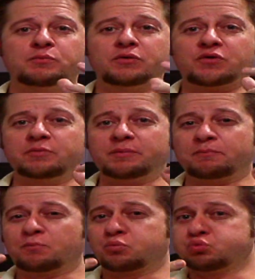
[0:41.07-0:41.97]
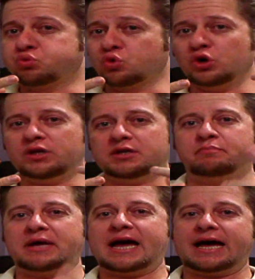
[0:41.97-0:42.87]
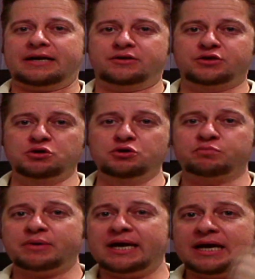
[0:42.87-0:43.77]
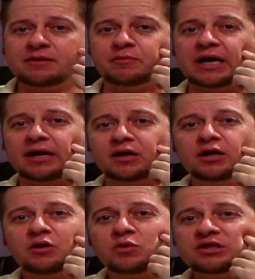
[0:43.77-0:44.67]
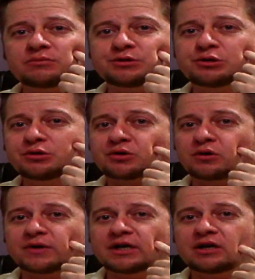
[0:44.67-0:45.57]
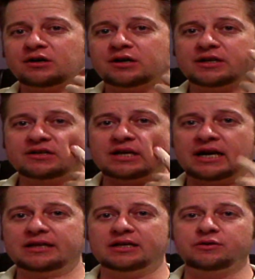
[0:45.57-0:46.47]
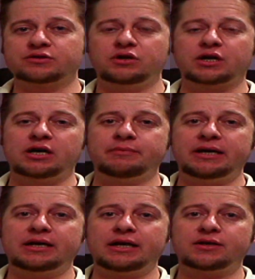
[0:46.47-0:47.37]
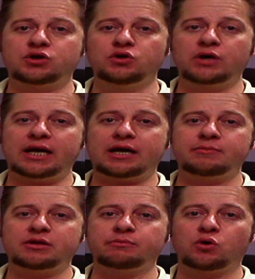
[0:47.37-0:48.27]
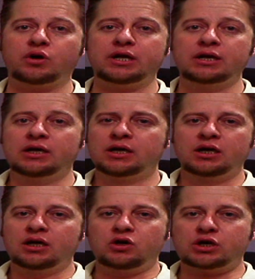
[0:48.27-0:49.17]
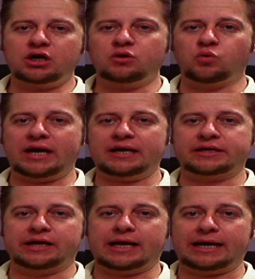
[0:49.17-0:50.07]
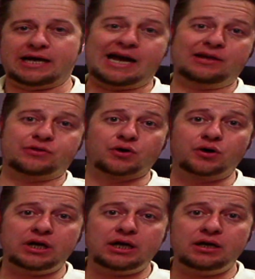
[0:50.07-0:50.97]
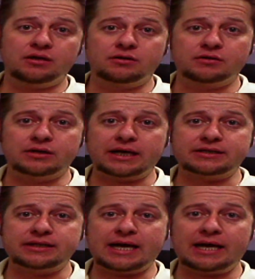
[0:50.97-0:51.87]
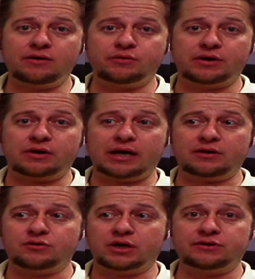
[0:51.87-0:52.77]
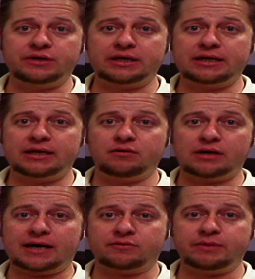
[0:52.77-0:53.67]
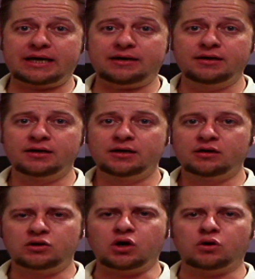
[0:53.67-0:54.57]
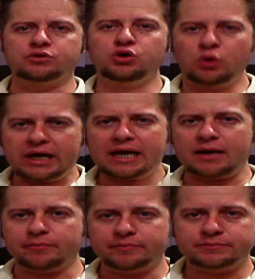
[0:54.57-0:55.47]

from a really bad tooth pain, my wisdom tooth over here decided that it was going to come in at 2 a.m. in the morning. I couldn't wait until like 9.30 the next day when I generally get out of bed. No, 2 a.m.